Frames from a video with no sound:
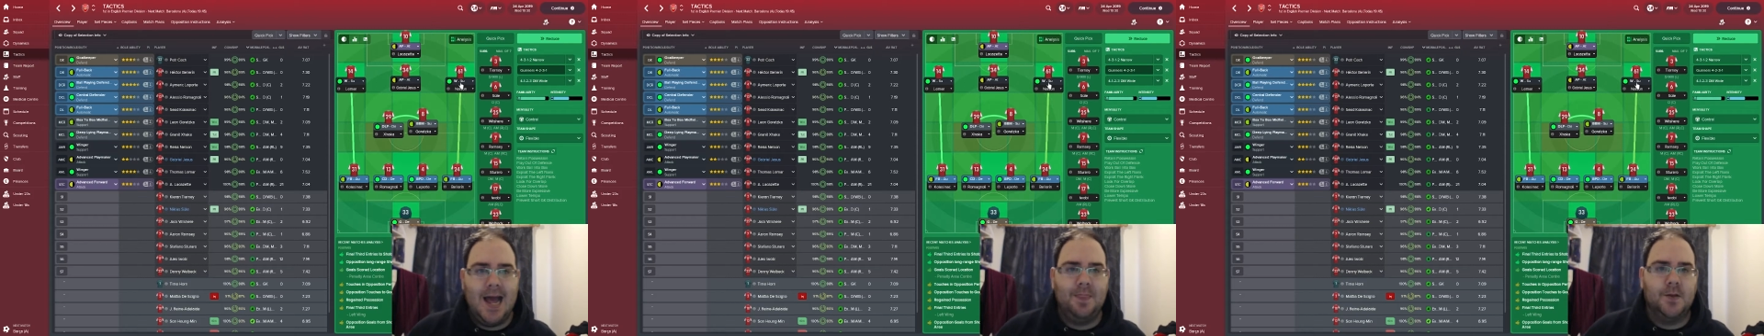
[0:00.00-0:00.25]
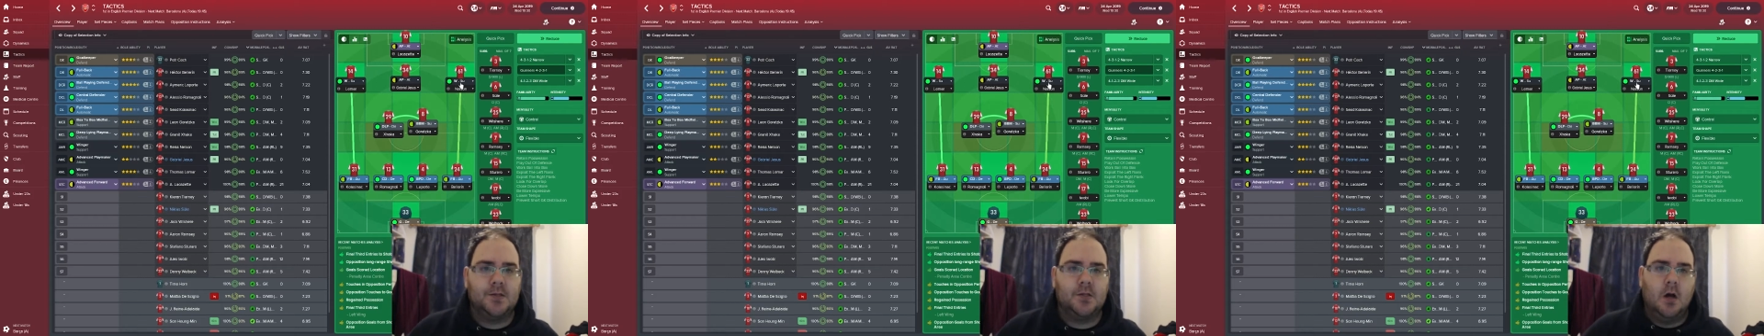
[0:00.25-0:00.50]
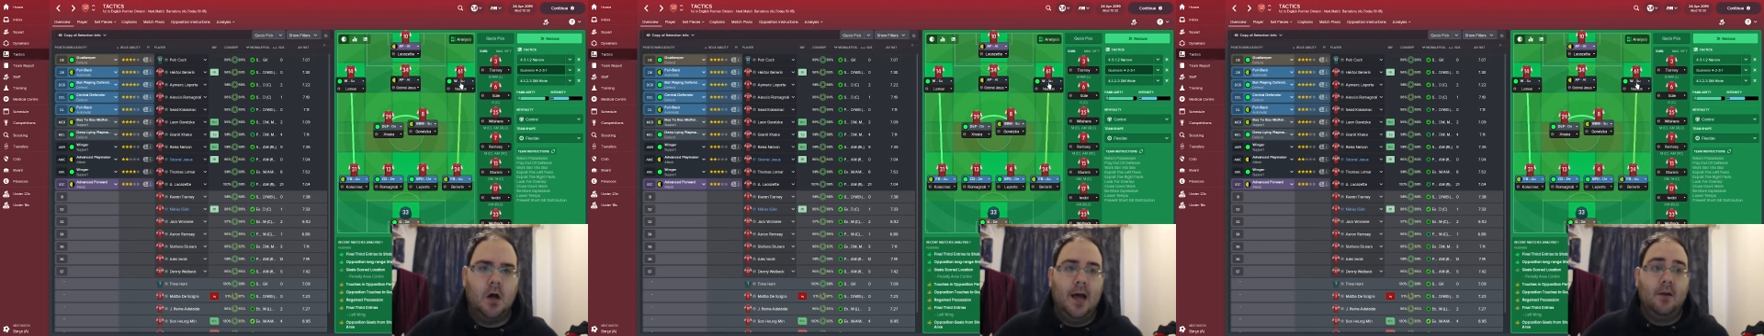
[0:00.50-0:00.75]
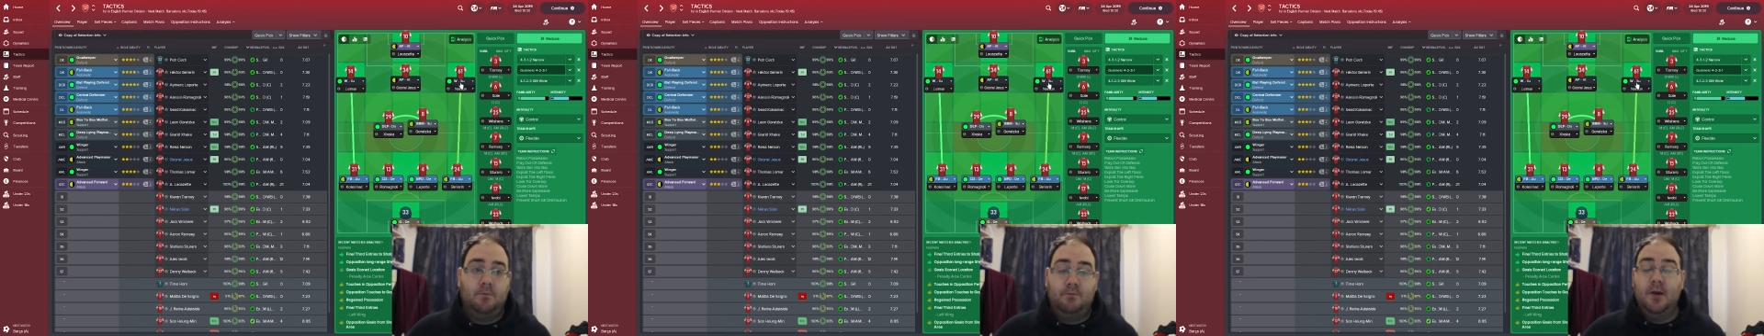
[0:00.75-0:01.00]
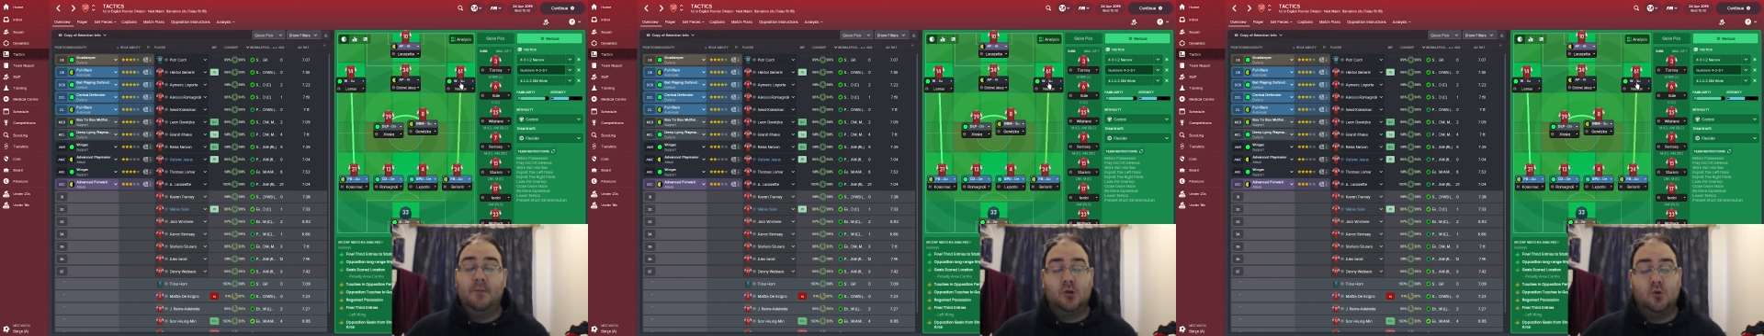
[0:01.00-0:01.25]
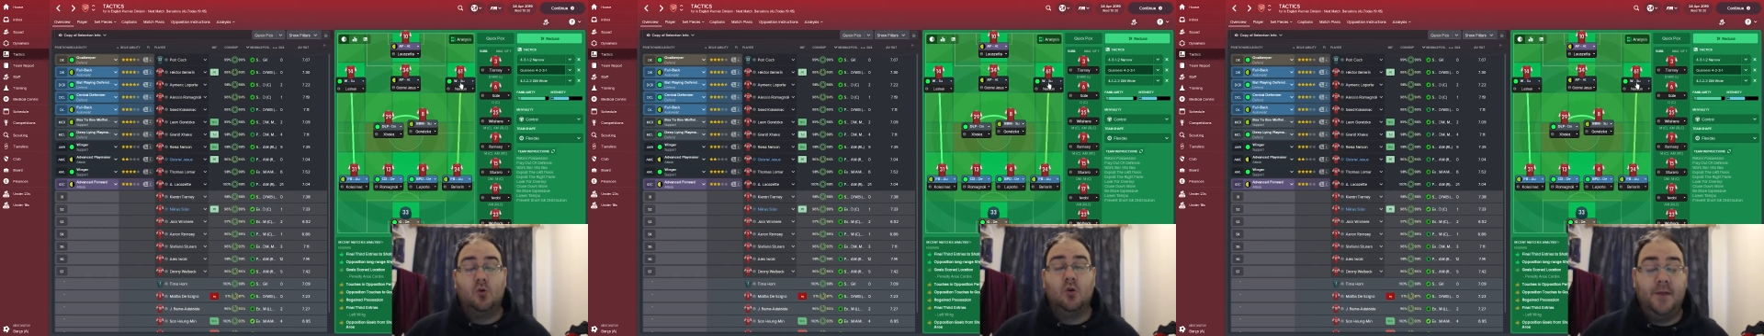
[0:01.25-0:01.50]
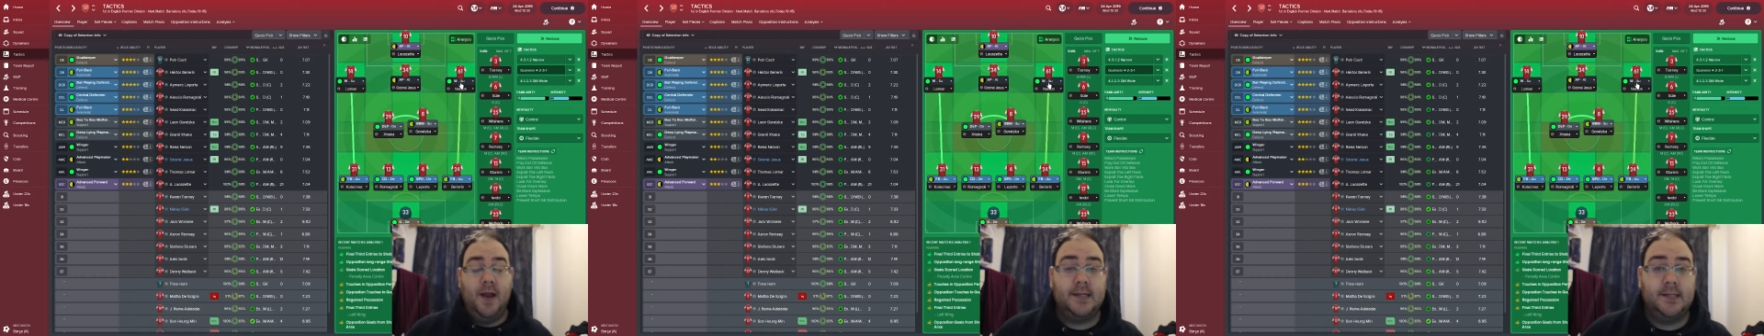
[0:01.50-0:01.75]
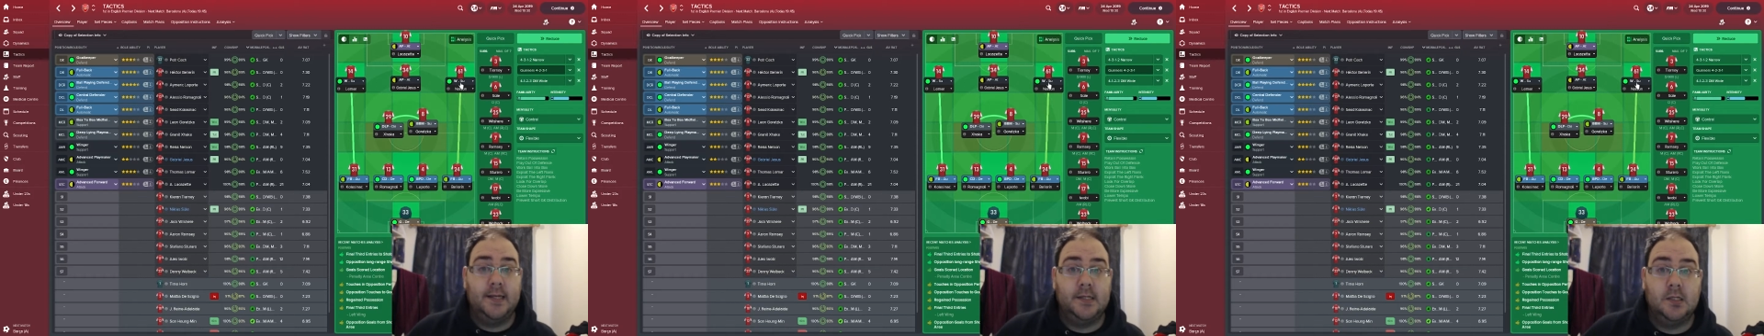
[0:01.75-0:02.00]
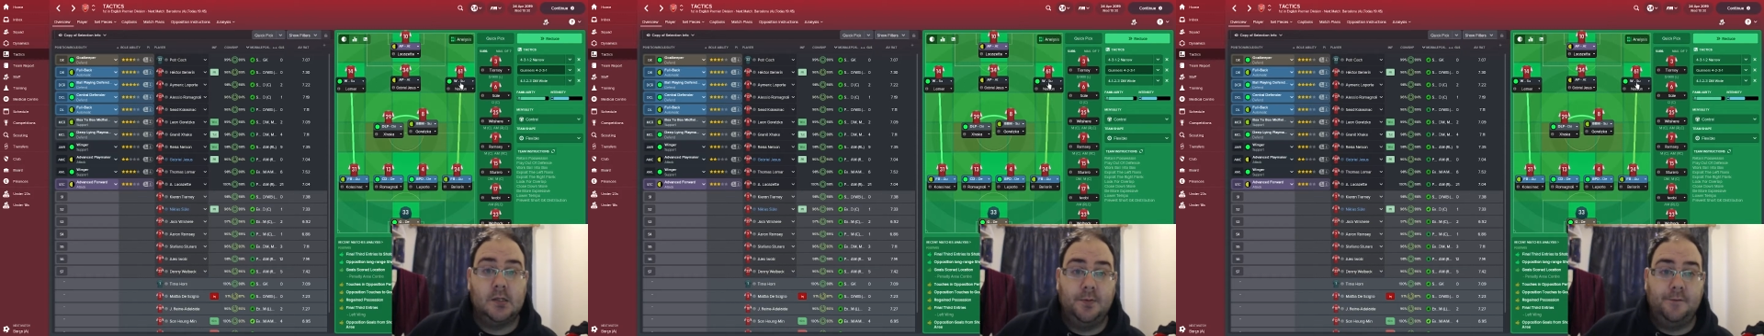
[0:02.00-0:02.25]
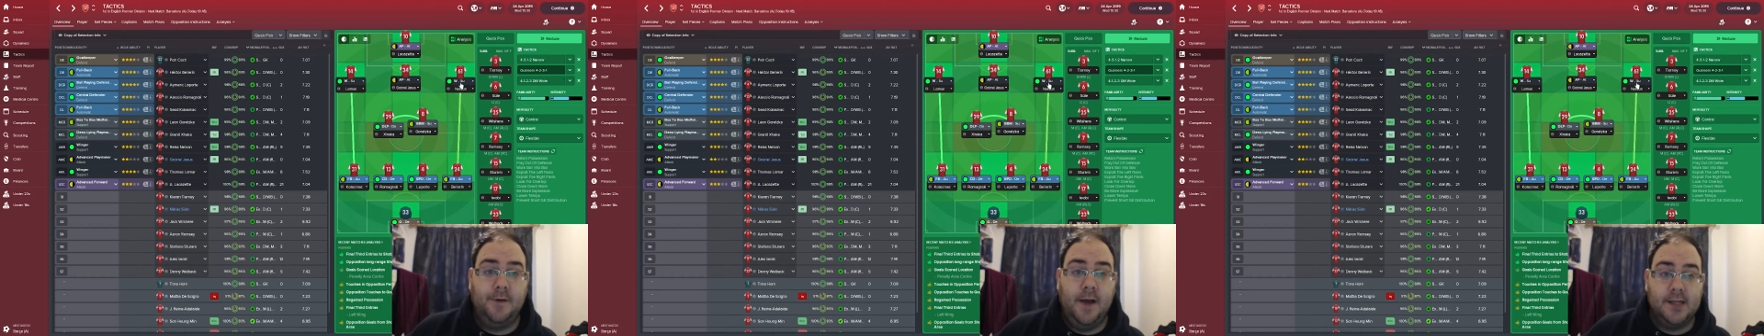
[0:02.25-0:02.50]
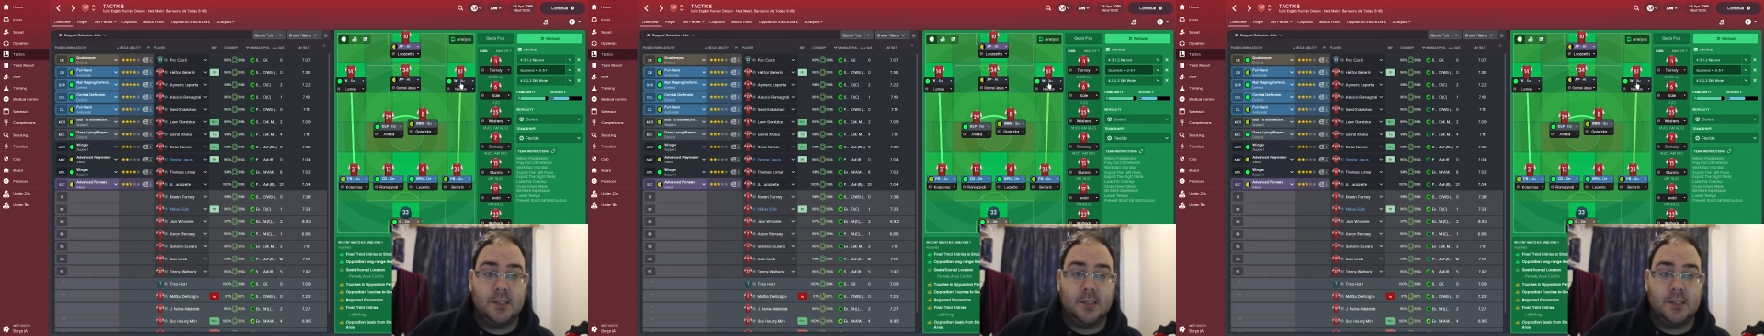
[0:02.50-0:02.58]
and the start and pretty much all of next season, to be fair.